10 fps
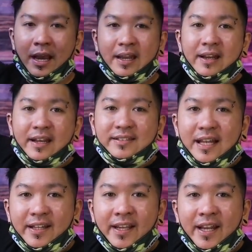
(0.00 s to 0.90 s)
And there's
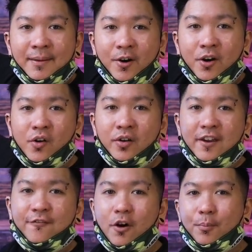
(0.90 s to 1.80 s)
nothing anymore,
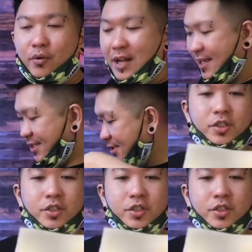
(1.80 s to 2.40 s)
only 4 products.